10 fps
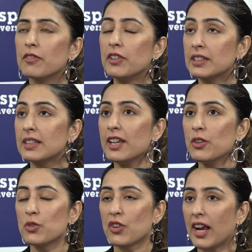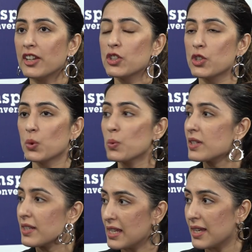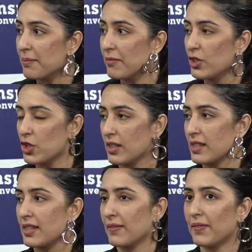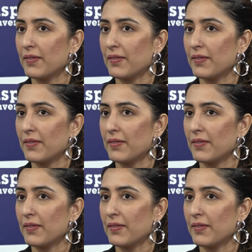Firstly, you try and choose a team which is